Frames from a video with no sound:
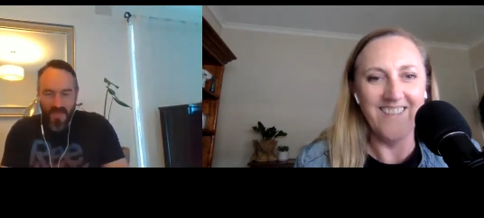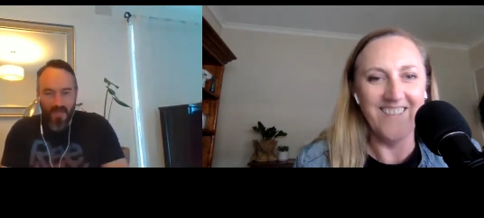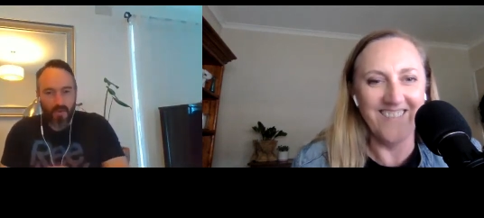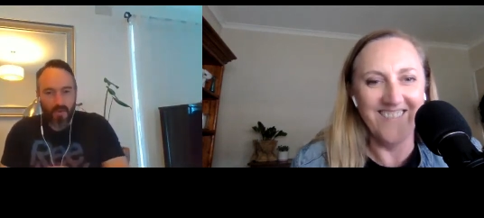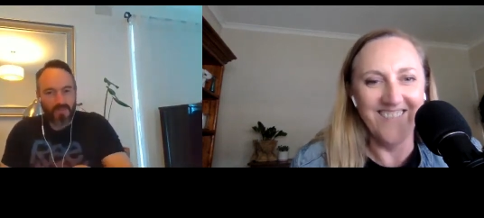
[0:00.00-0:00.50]
Speaker 1: then
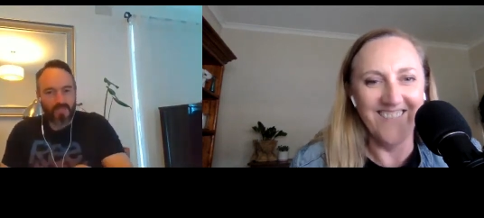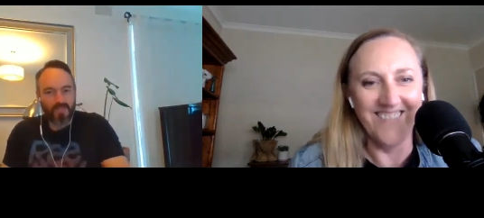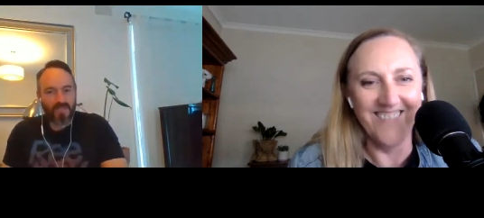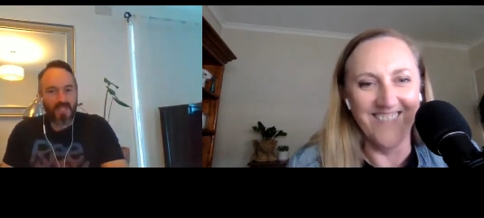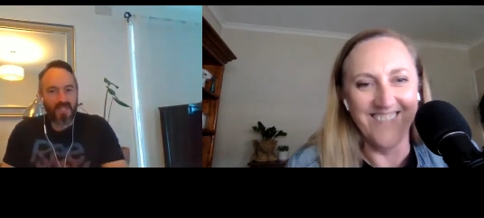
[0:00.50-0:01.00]
it grabs
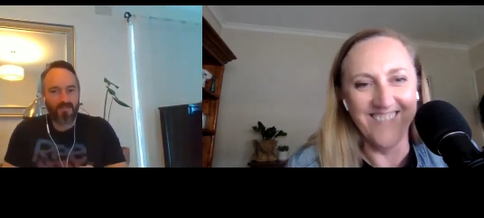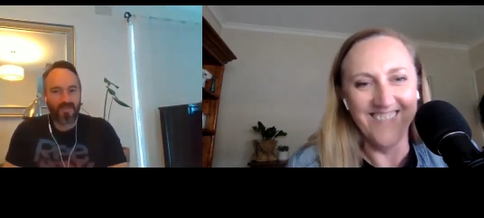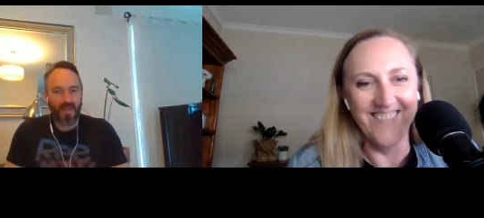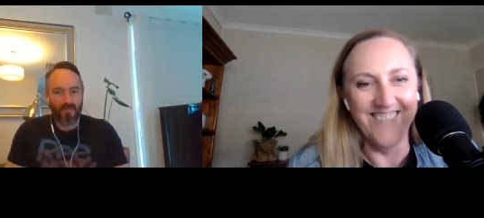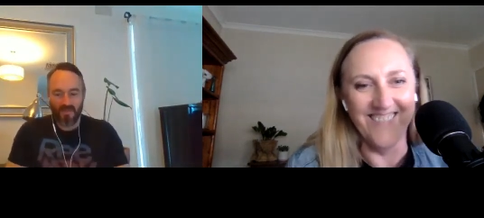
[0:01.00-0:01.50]
the skin of
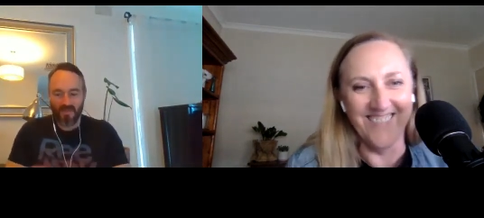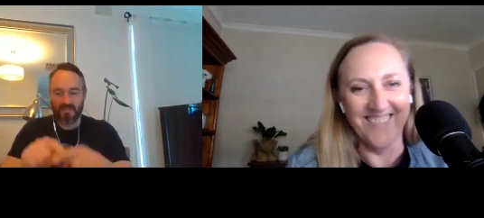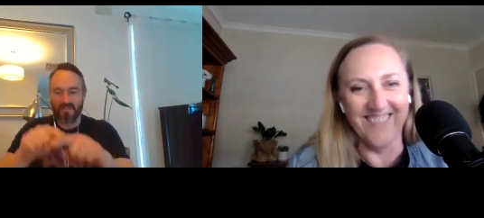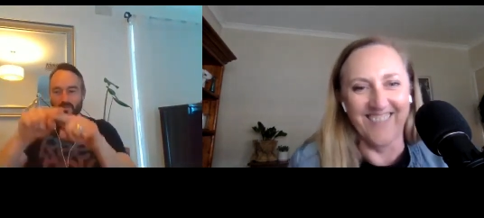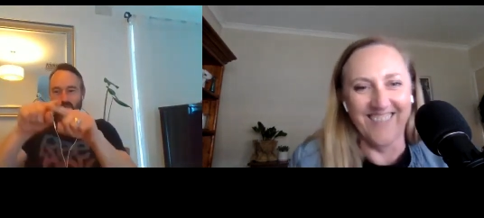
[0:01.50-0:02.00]
the other, and then
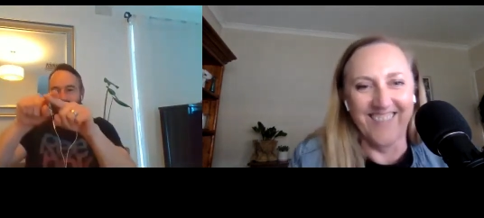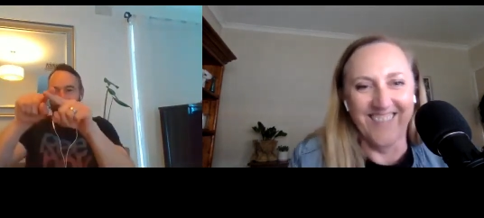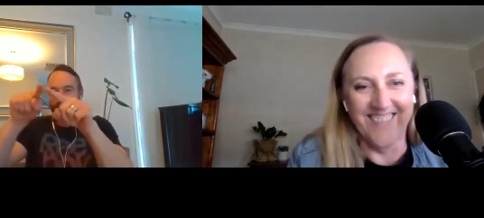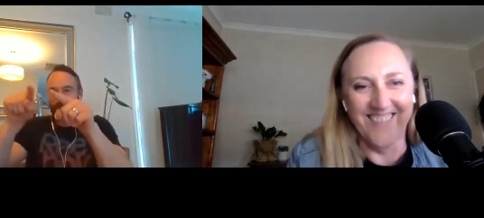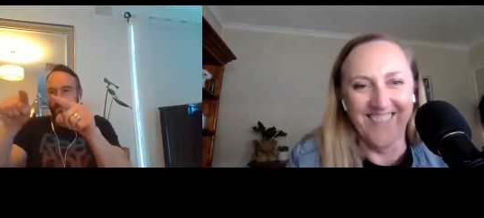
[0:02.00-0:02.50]
you're just
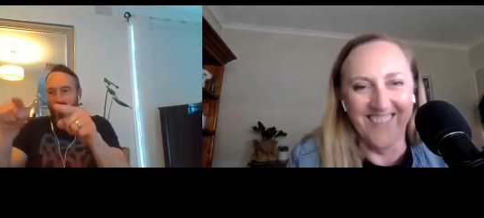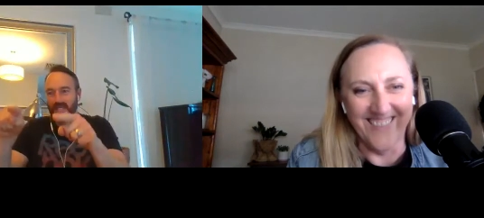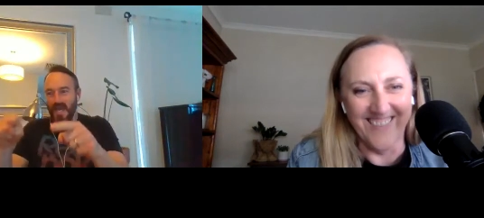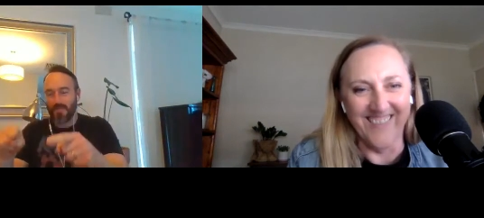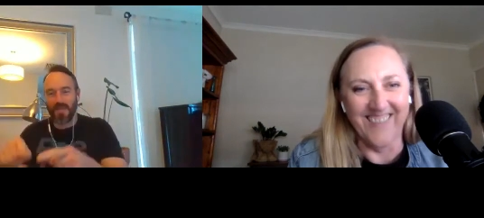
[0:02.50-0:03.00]
left with this
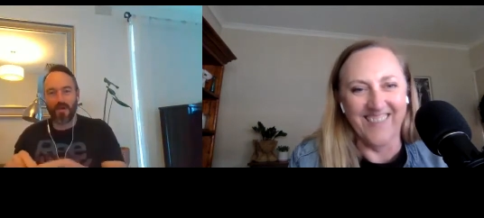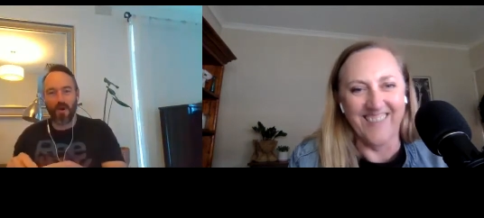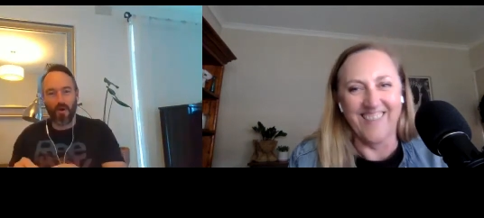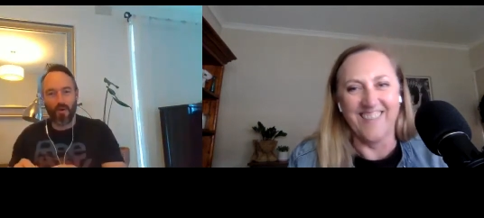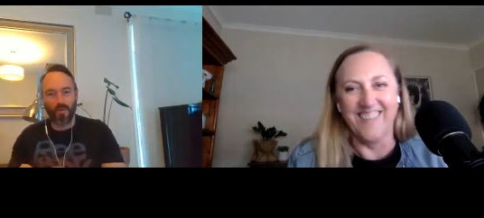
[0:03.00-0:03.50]
big gaping
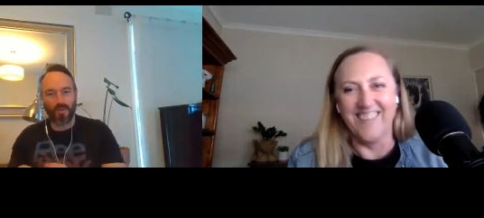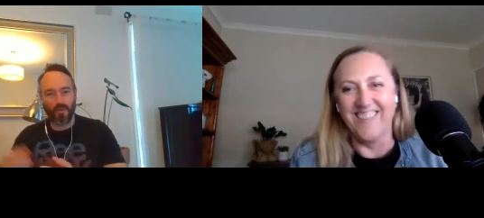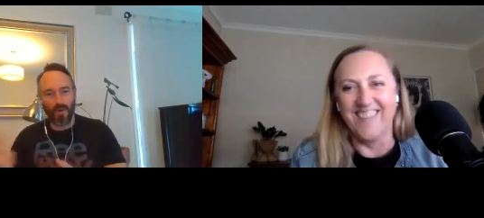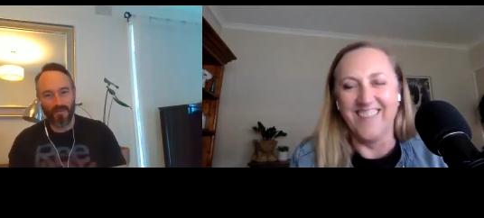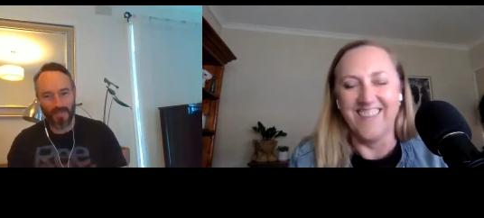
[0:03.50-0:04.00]
hole
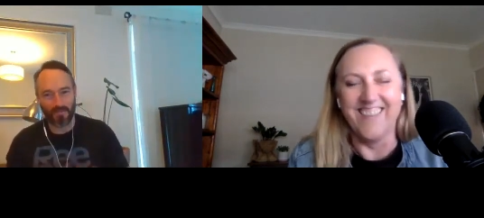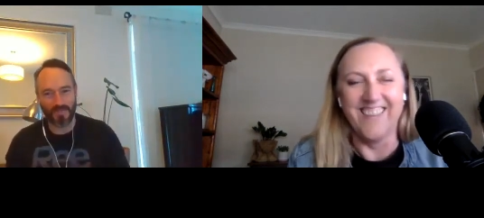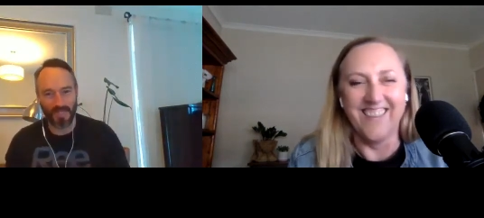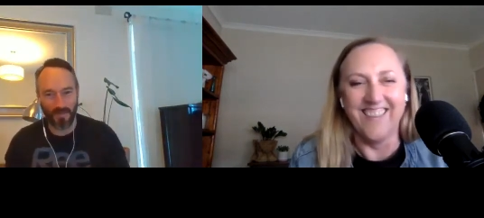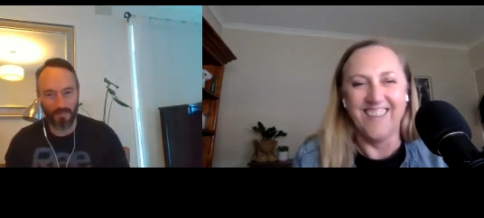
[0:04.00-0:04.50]
in your other
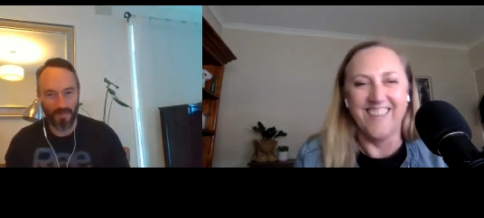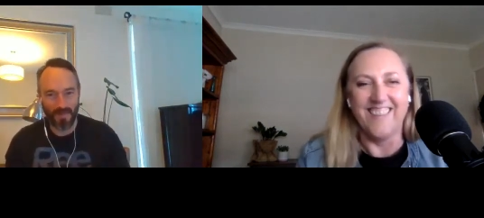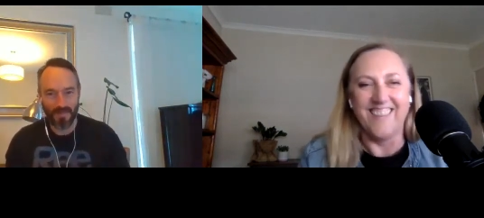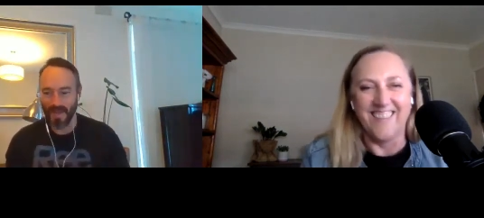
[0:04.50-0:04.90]
dim sim.